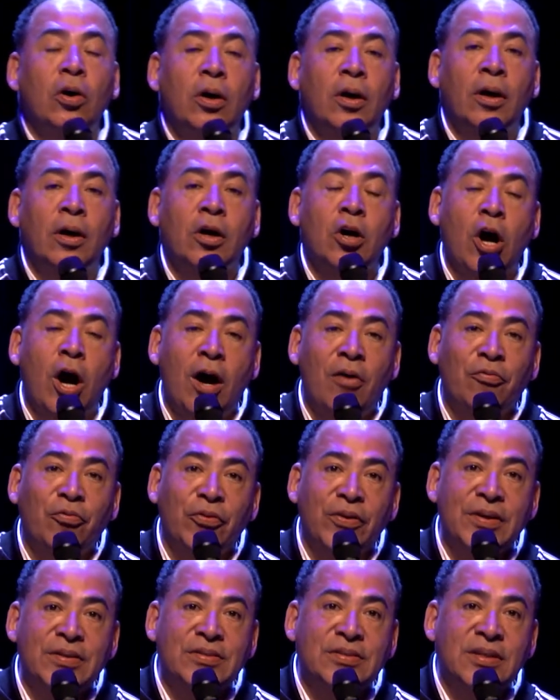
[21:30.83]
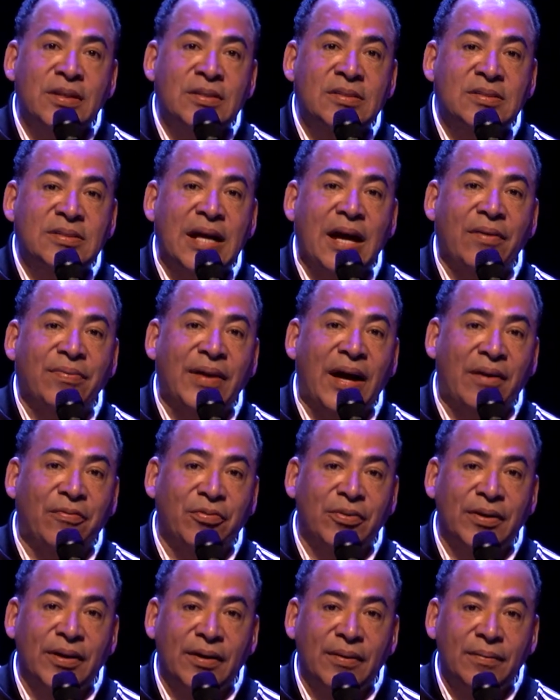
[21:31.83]
a conference in South
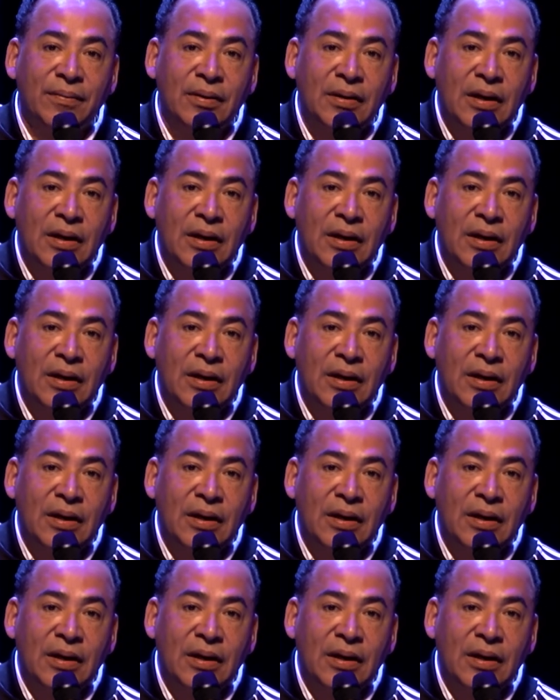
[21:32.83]
Africa.